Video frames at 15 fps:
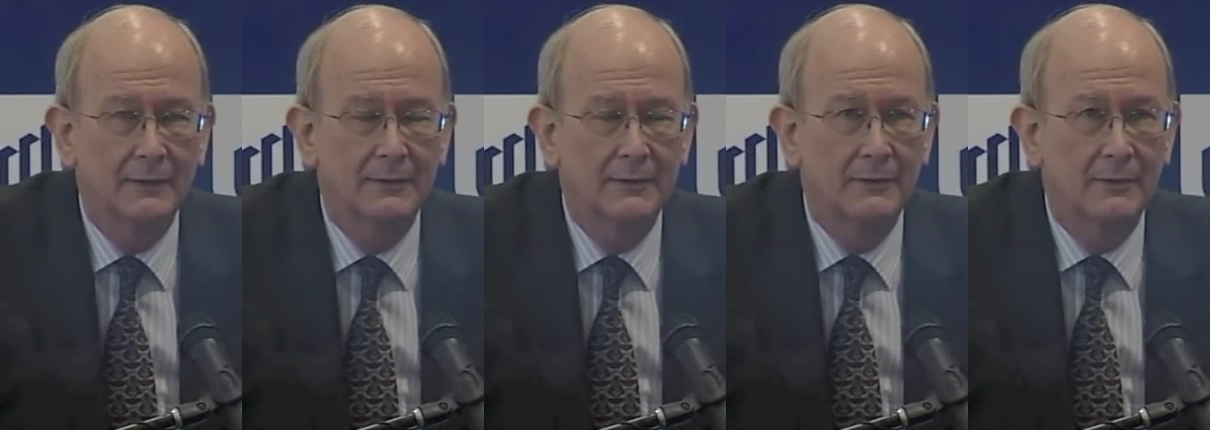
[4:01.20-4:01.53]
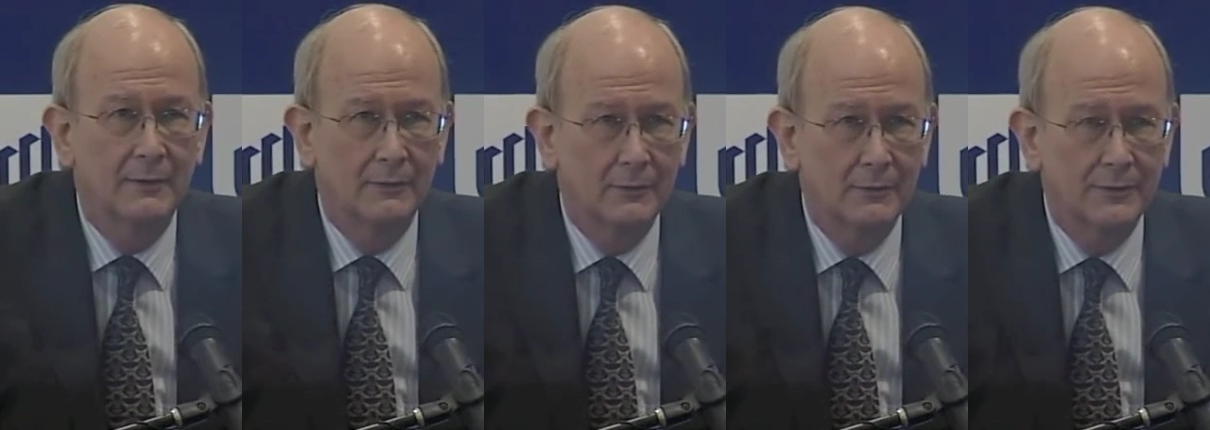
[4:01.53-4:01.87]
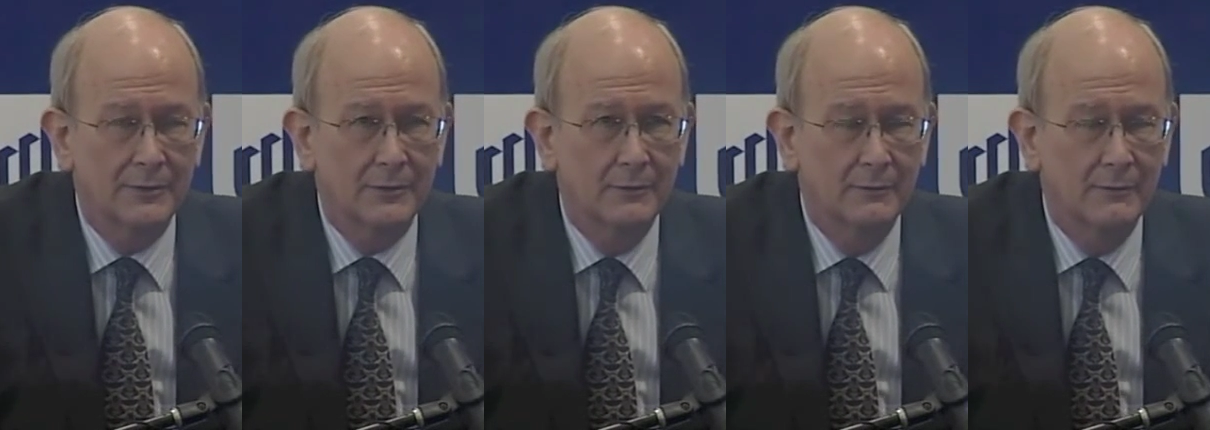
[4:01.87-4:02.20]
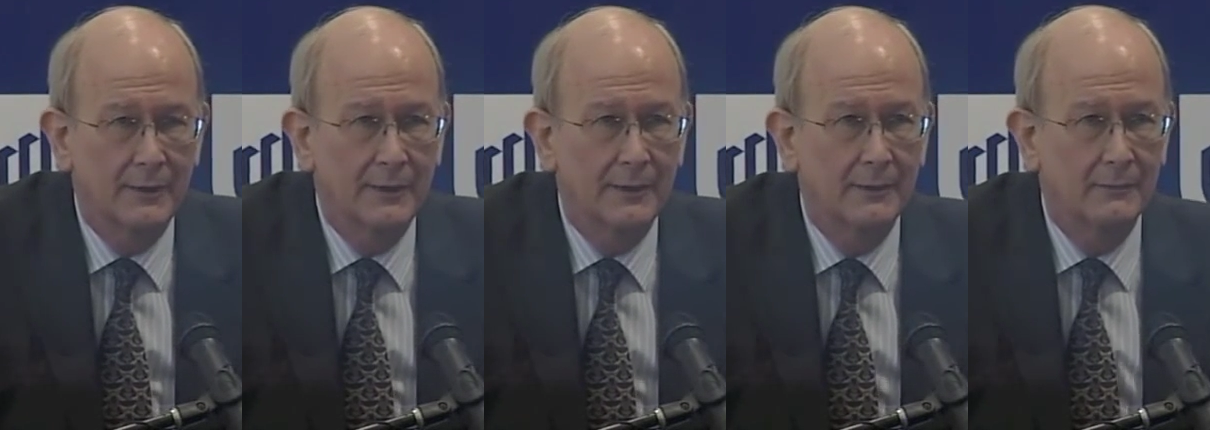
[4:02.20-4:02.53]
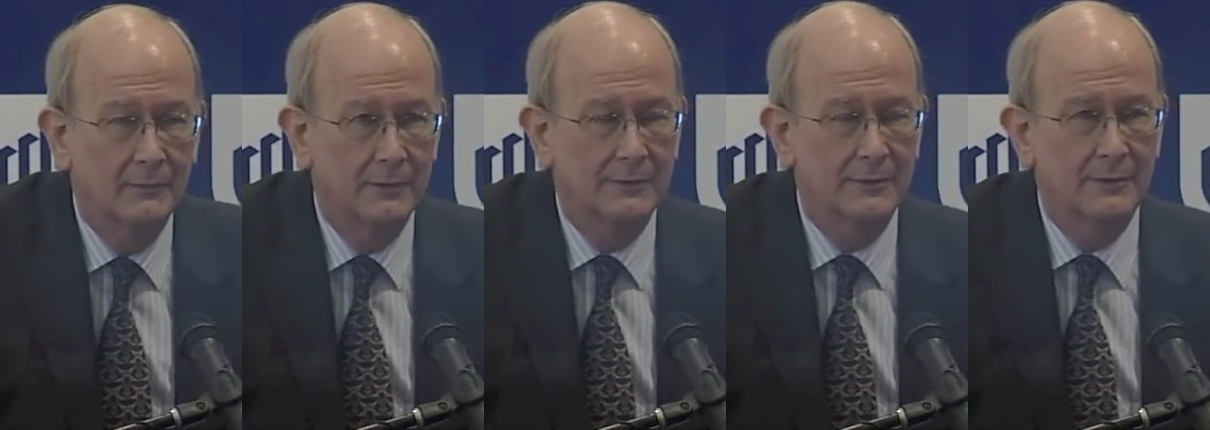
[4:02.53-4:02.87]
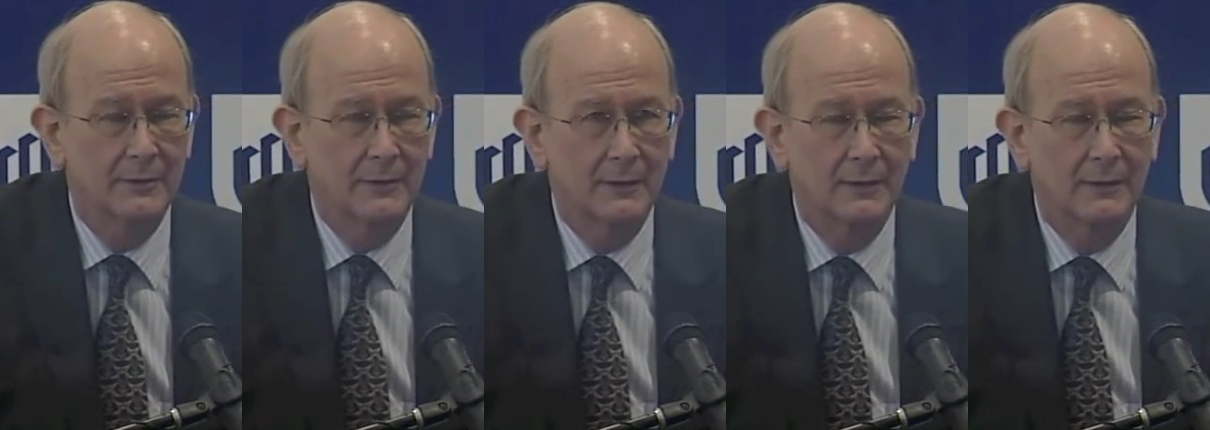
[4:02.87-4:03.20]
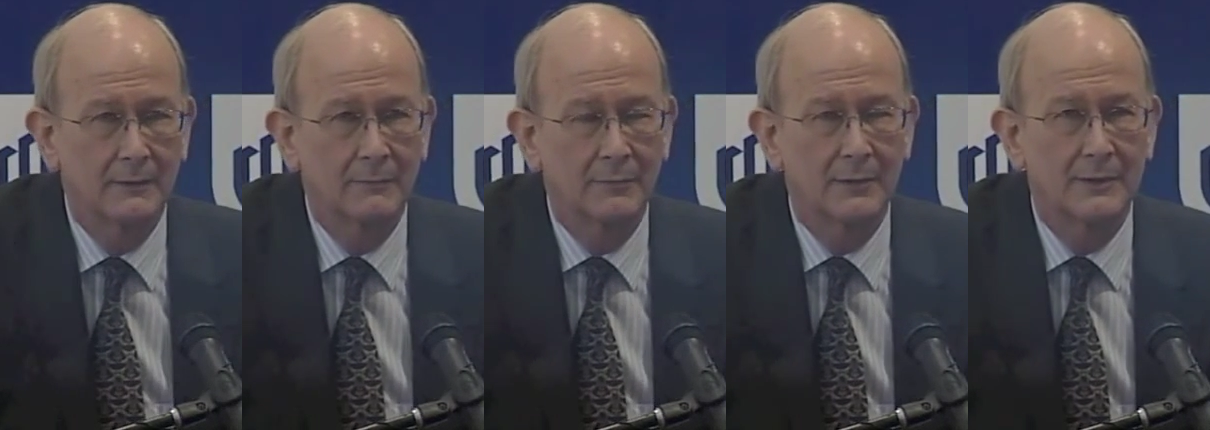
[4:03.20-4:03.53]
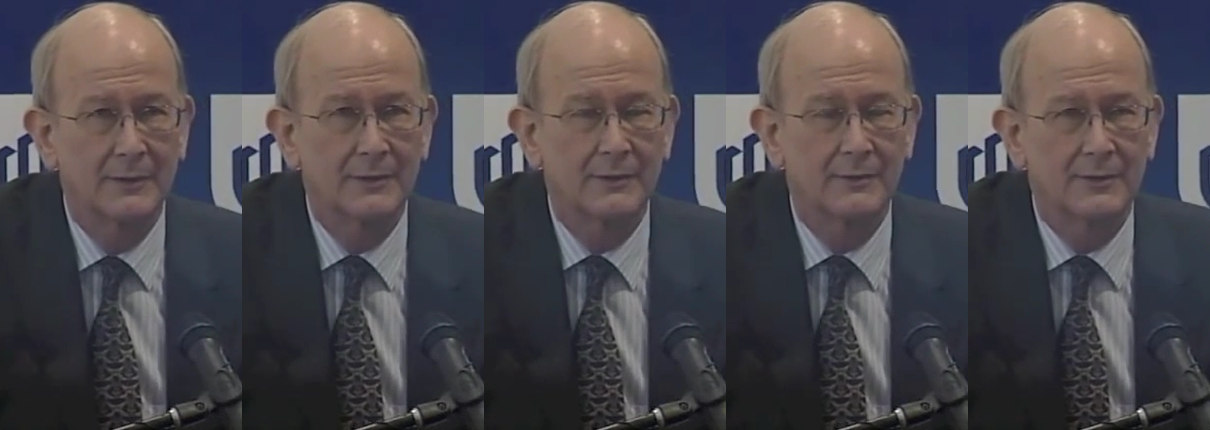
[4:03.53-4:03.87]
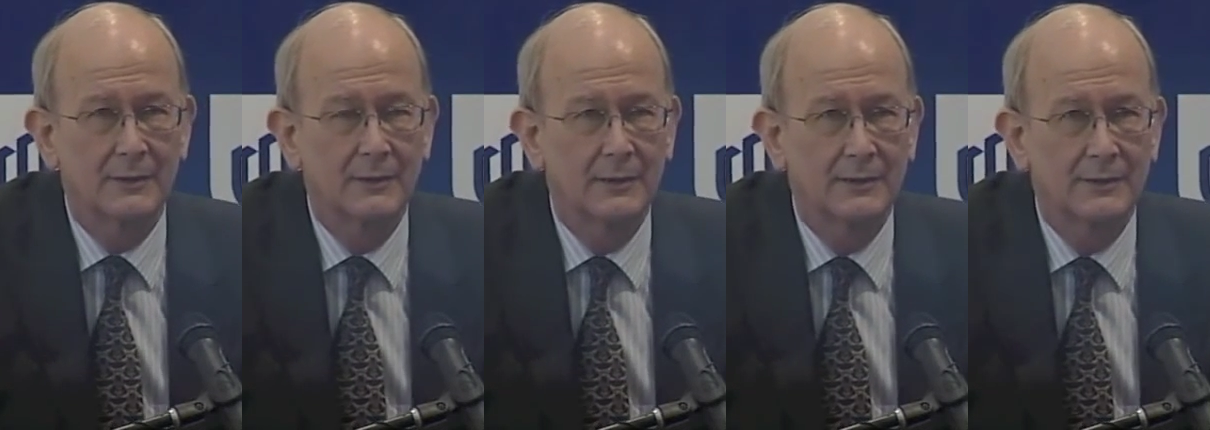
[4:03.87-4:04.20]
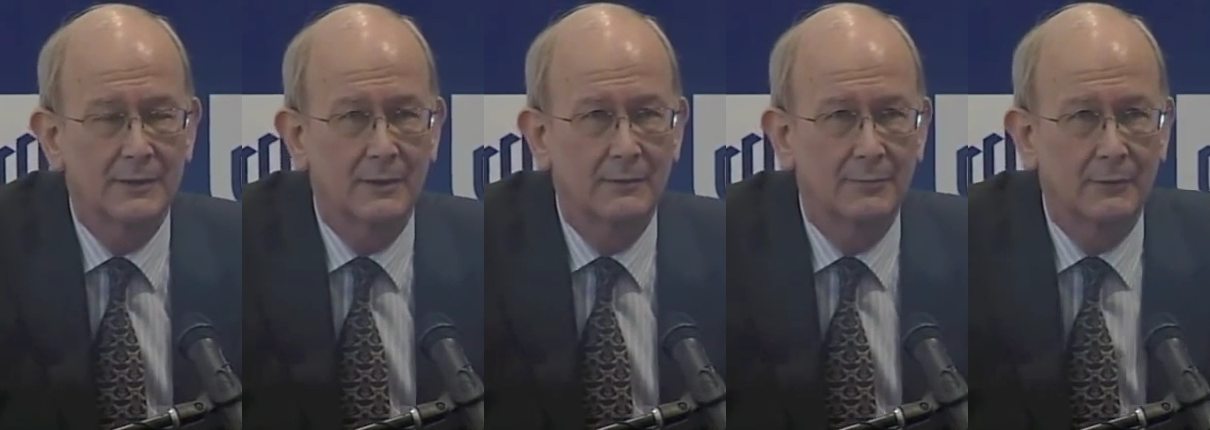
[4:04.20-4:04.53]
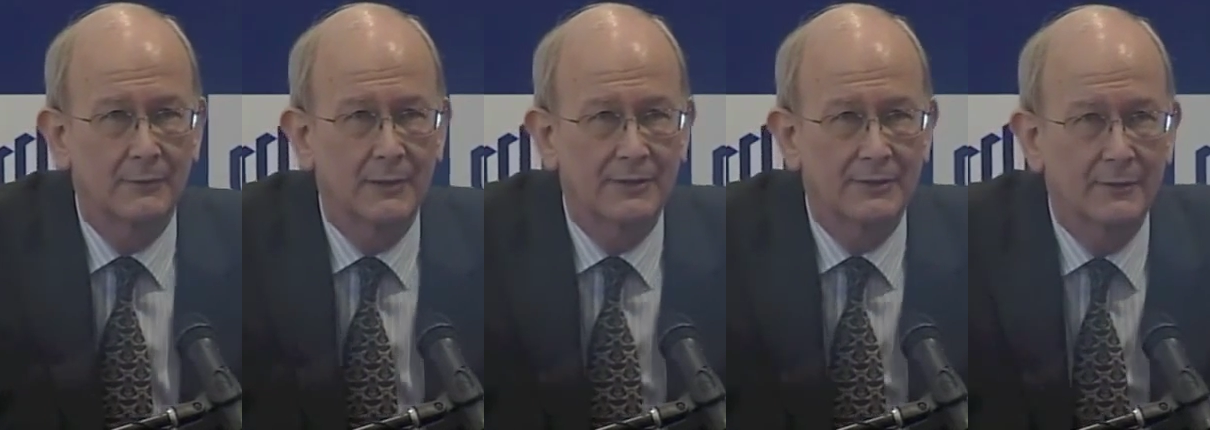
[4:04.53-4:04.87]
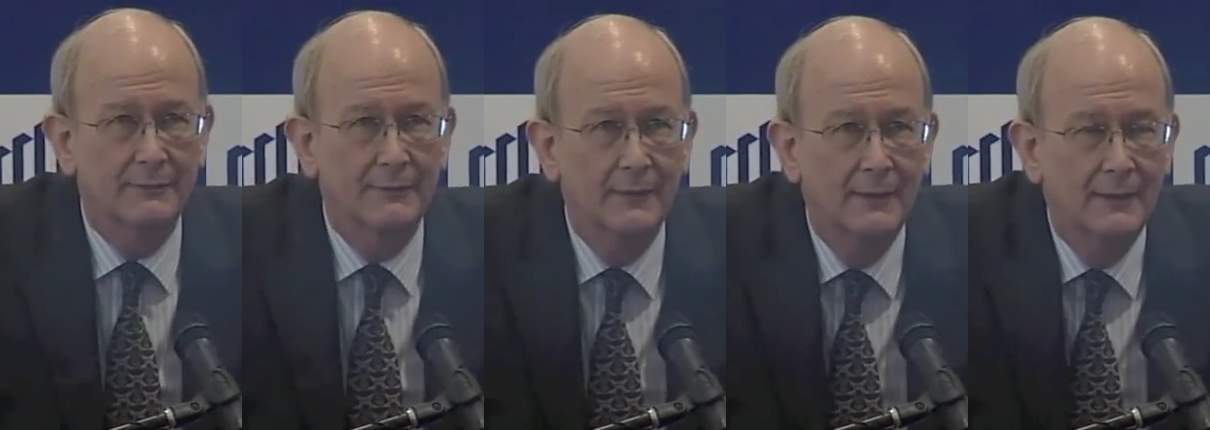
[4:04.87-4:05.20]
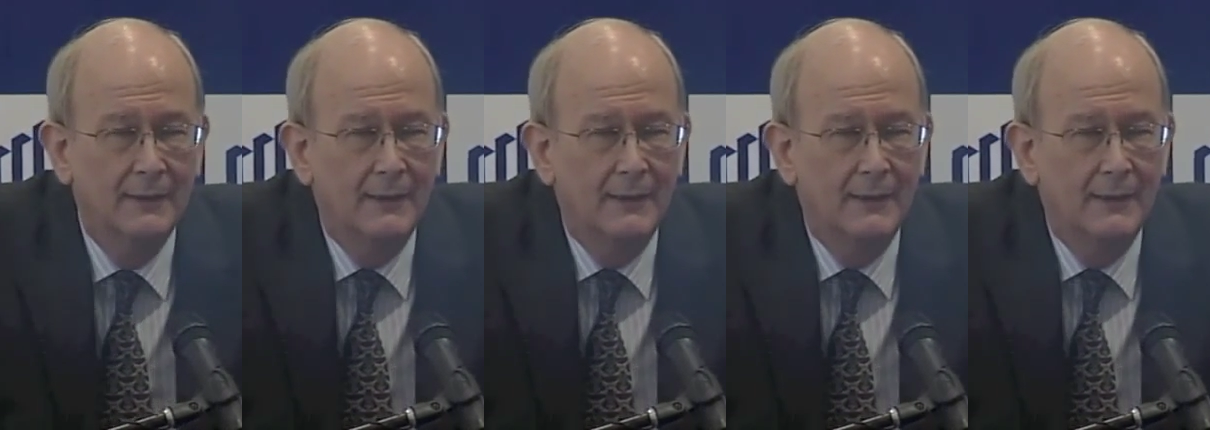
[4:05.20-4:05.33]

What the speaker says: to the law school here, which I'm pleased to see is so progressive,